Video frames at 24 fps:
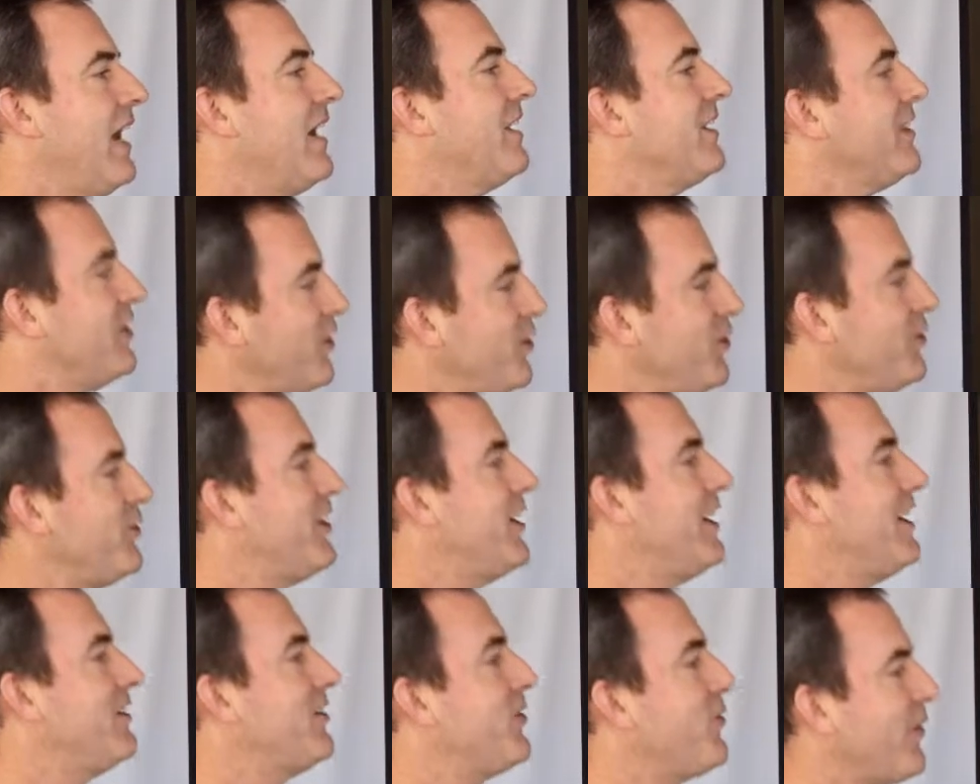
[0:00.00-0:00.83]
Yeah, you
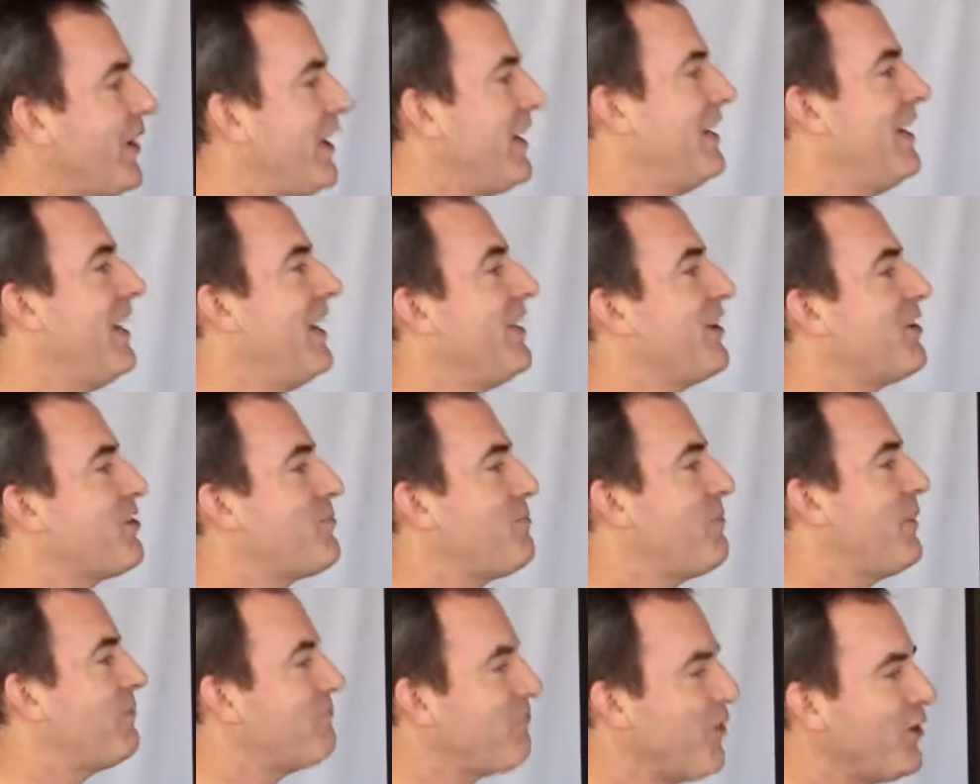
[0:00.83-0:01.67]
did. Great,
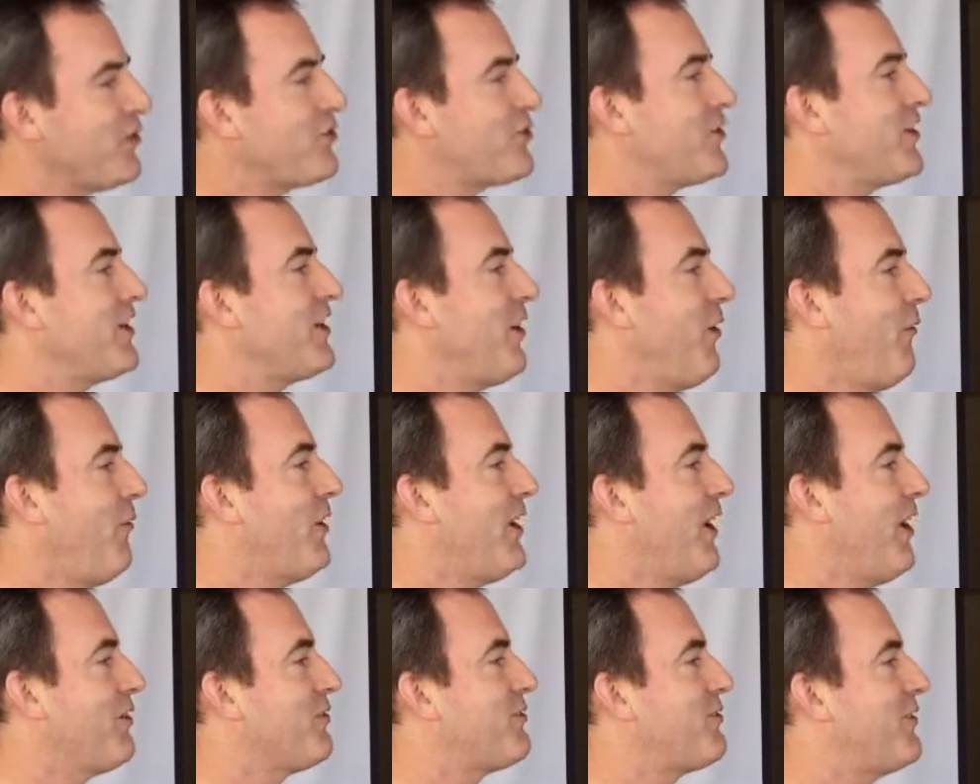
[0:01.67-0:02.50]
Alex. But virtually no
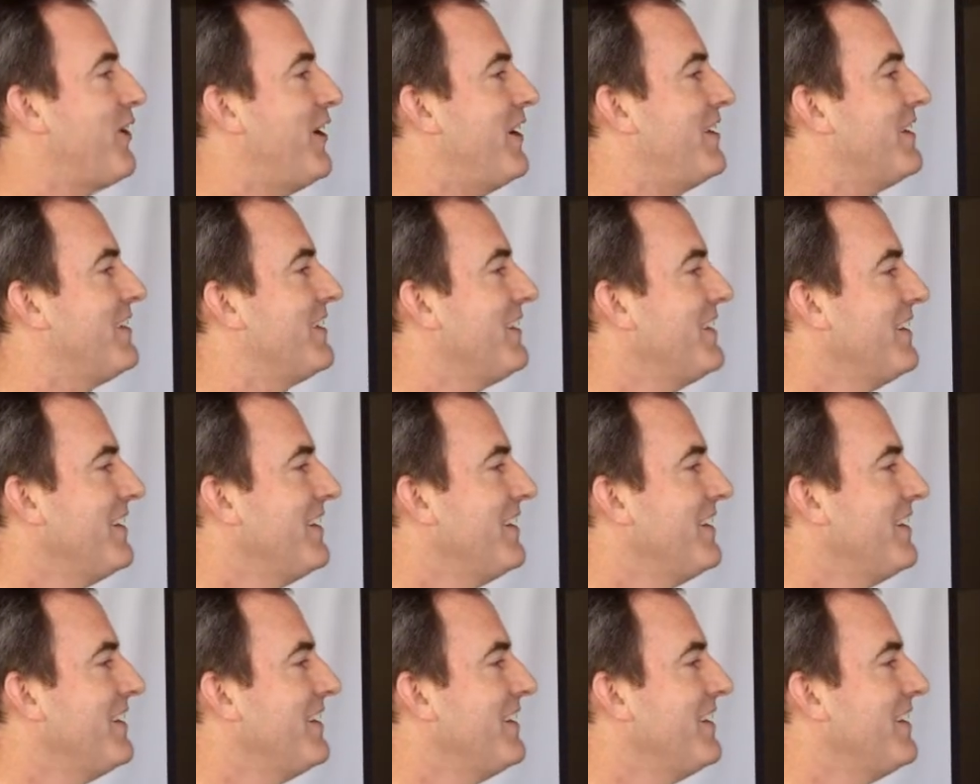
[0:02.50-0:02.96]
one read